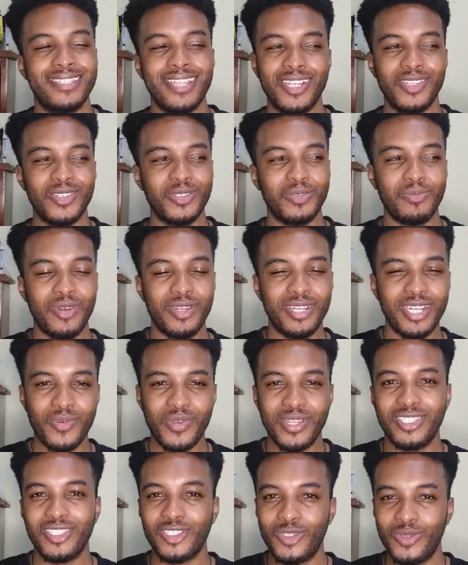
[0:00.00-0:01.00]
And it's not
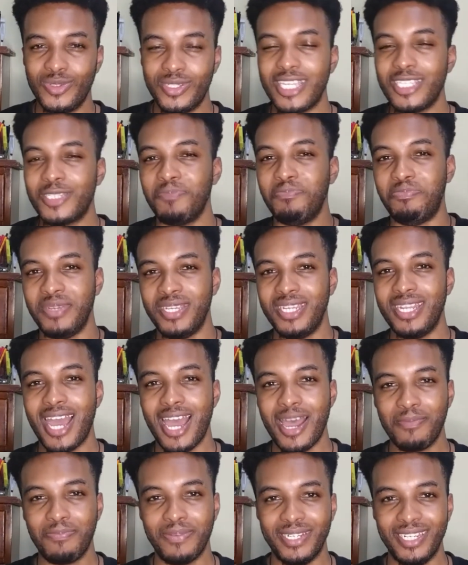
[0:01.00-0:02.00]
just Monday, Wednesday, Tuesday. It's
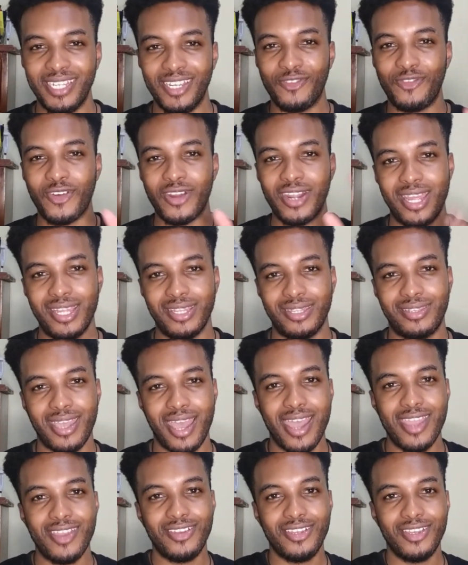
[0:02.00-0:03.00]
been happening for
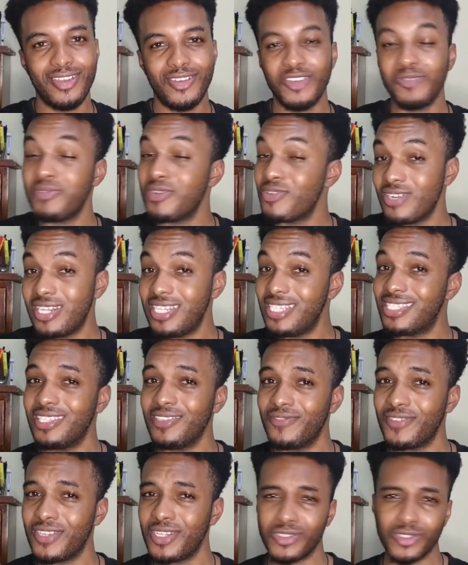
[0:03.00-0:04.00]
the entire year. You've been
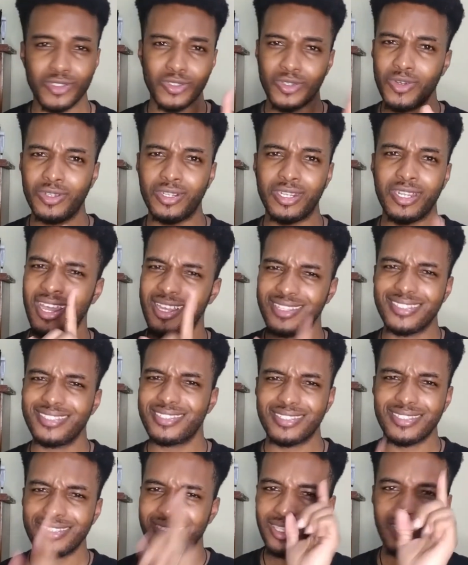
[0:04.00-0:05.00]
releasing videos.
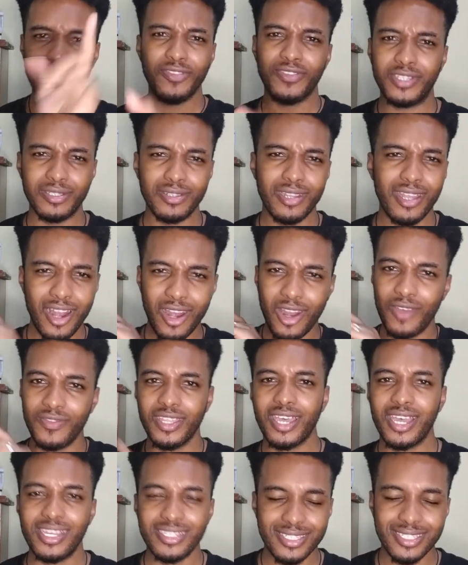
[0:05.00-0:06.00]
Good. Consistency. Love it.
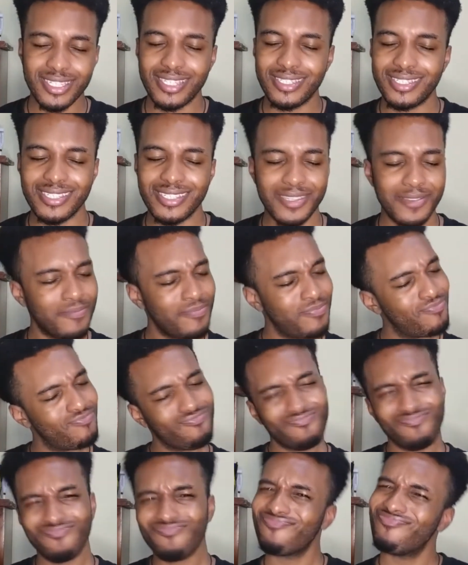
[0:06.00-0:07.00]
Love the consistency.